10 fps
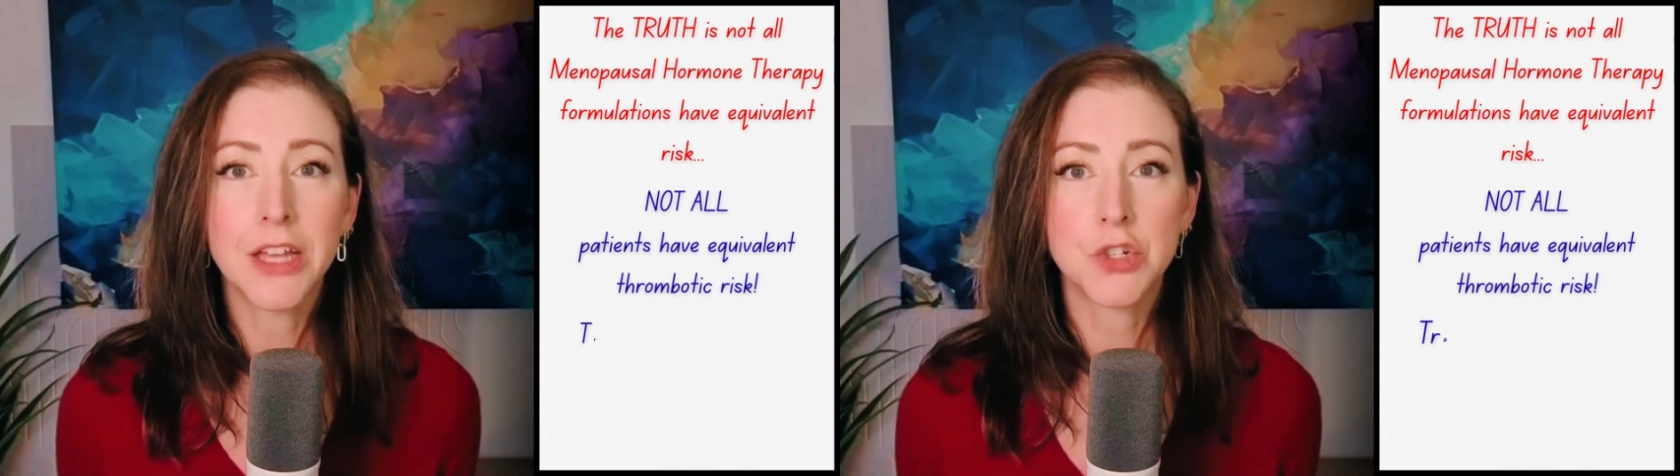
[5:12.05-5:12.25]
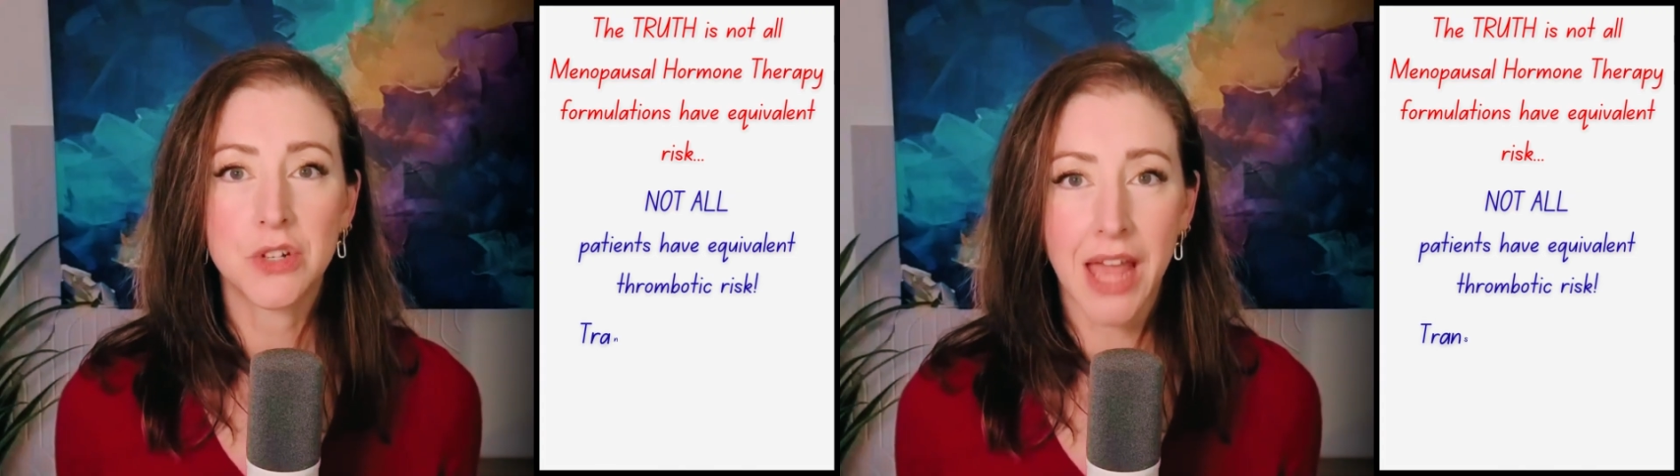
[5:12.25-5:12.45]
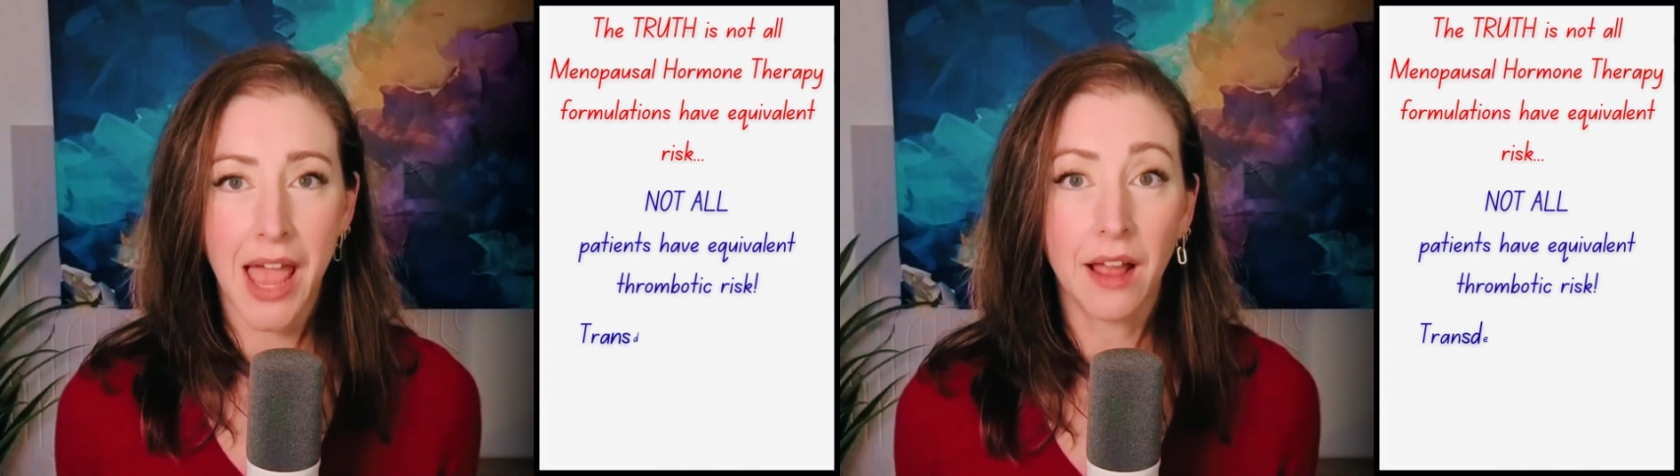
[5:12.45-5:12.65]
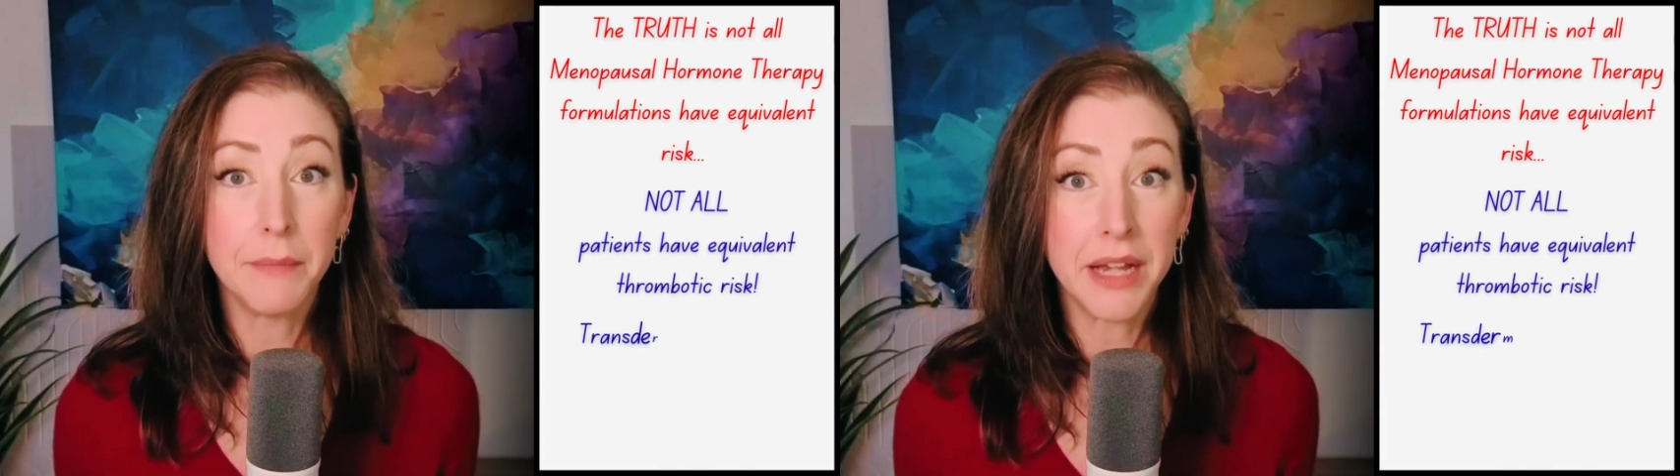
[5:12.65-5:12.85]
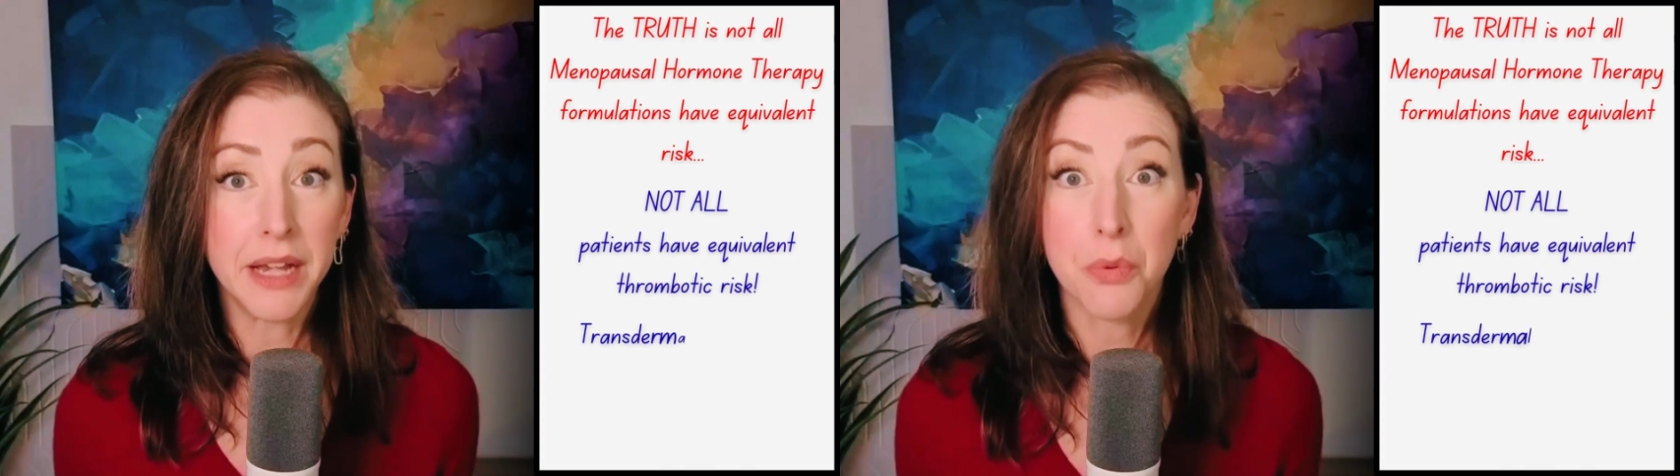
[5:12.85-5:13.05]

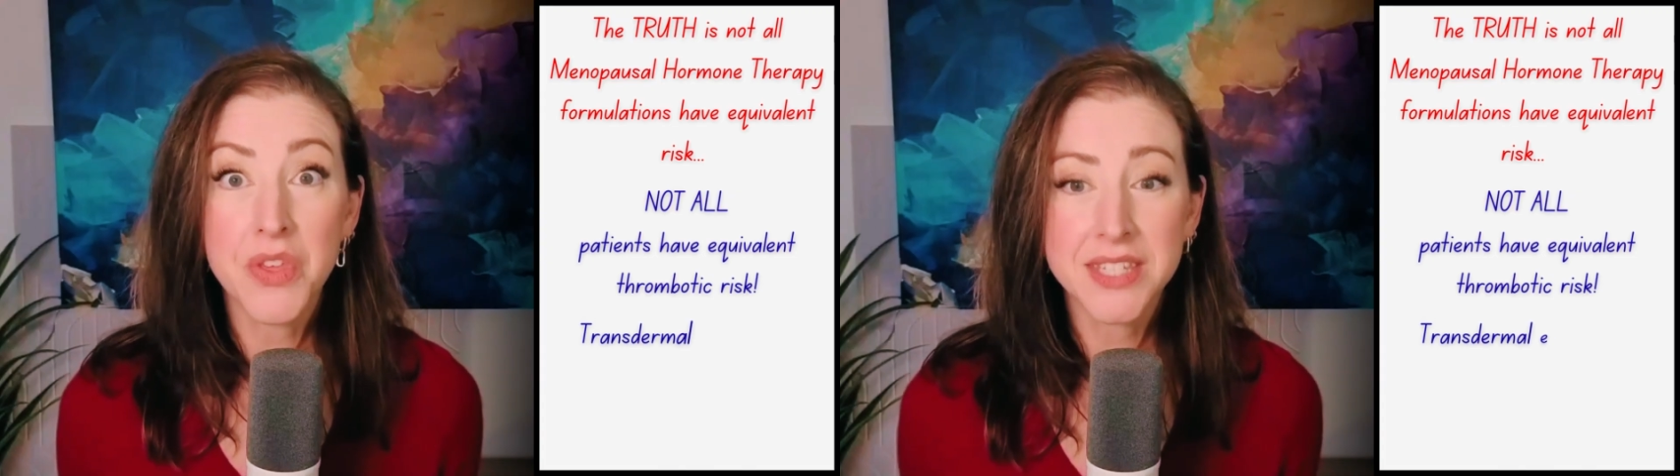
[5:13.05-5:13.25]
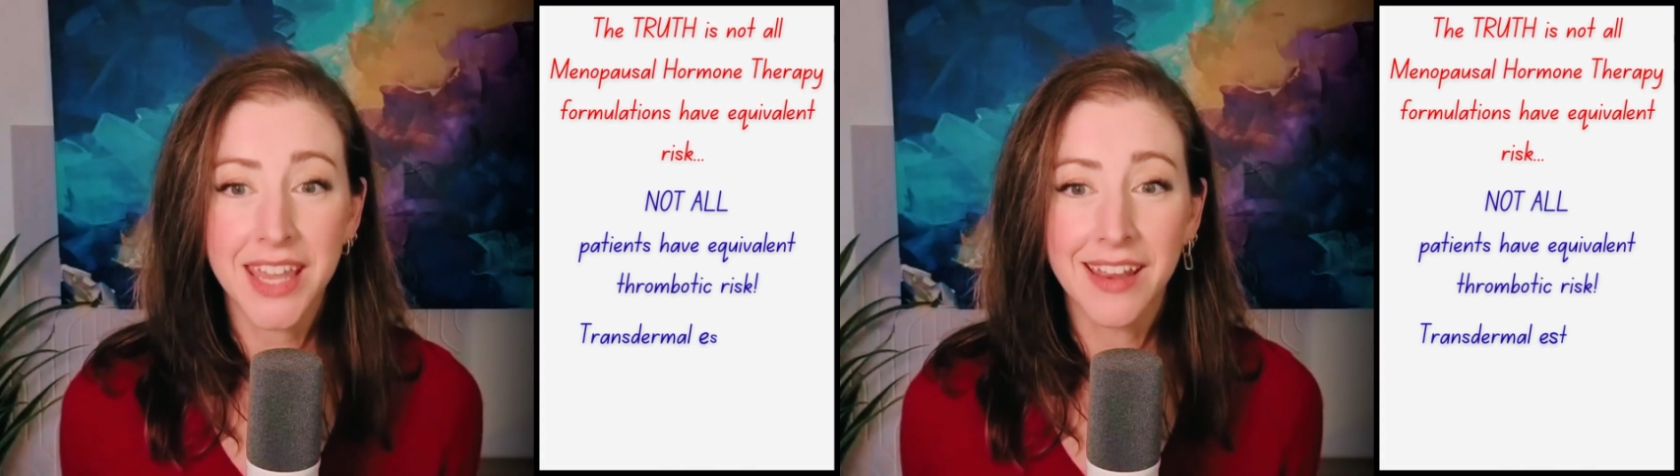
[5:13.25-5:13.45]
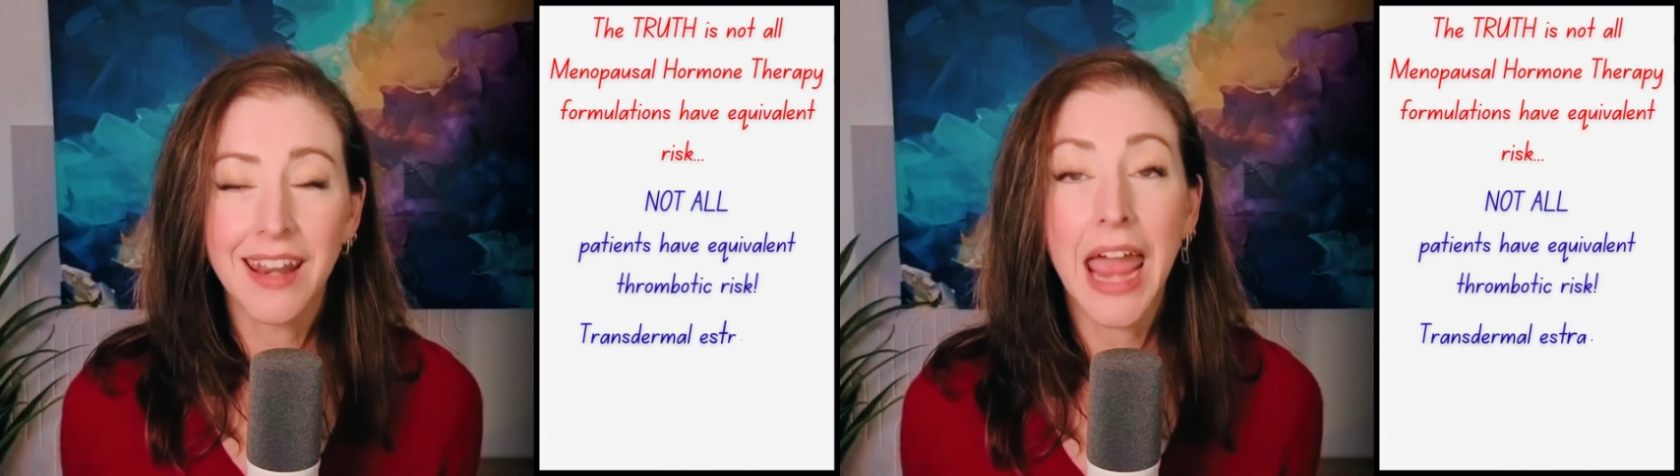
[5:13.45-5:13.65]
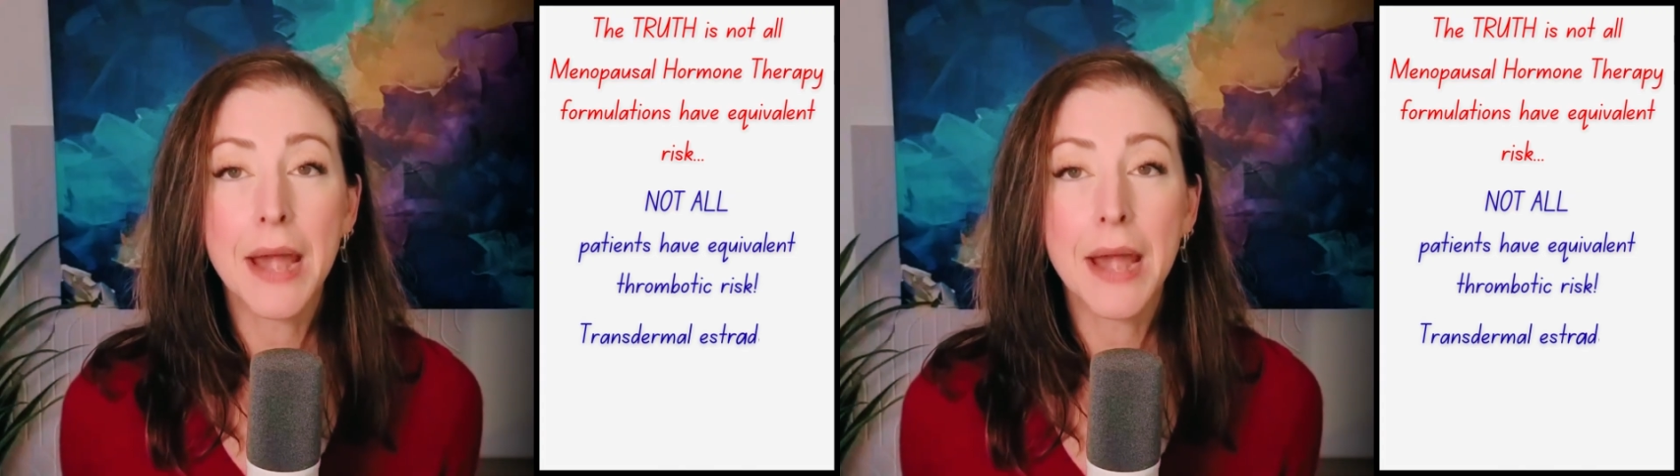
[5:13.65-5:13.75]
estradiol, meaning through the skin,